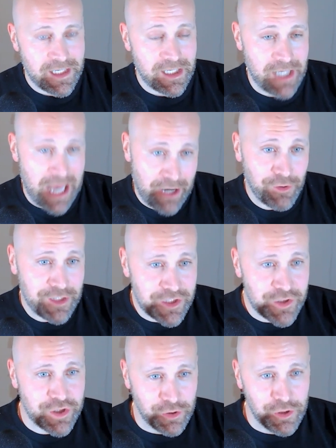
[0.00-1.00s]
not only do
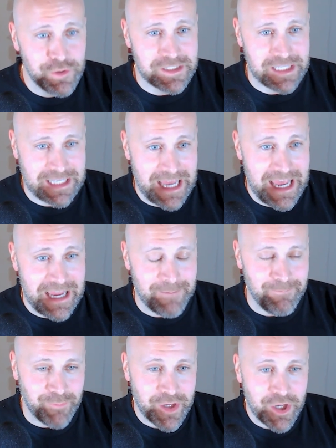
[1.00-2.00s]
you lose the
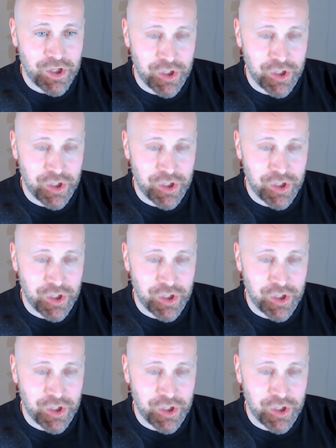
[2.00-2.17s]
game,